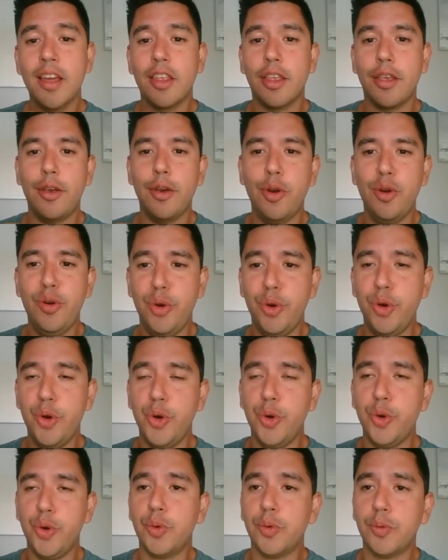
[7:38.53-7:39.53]

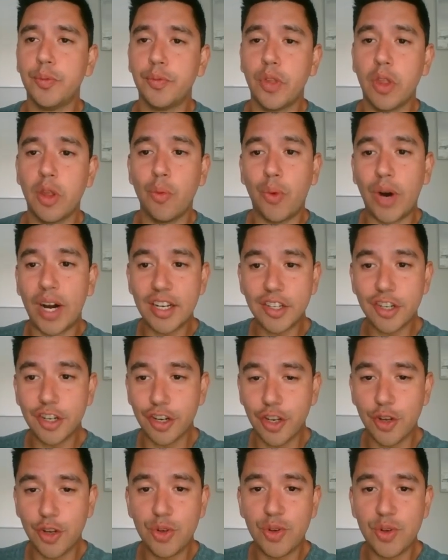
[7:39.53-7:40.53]
you watch your
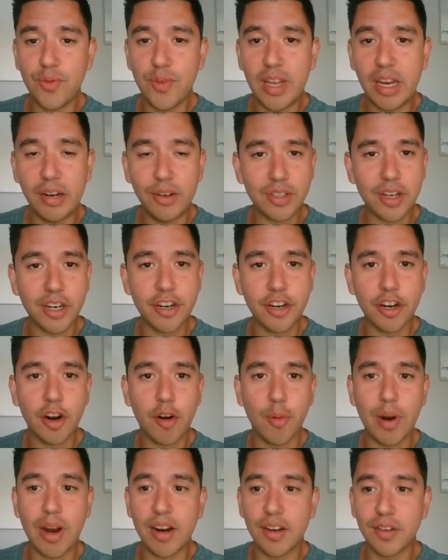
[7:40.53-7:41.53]
YouTube videos on your
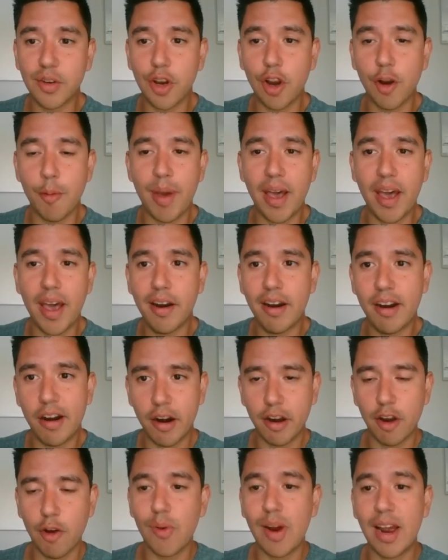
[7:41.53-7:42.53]
career so you're better,
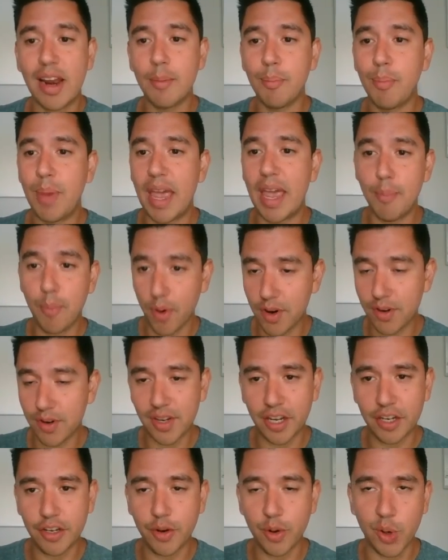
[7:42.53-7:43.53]
you're writing papers
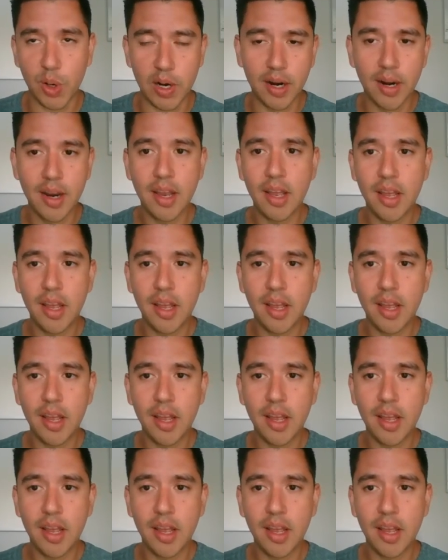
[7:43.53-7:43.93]
on your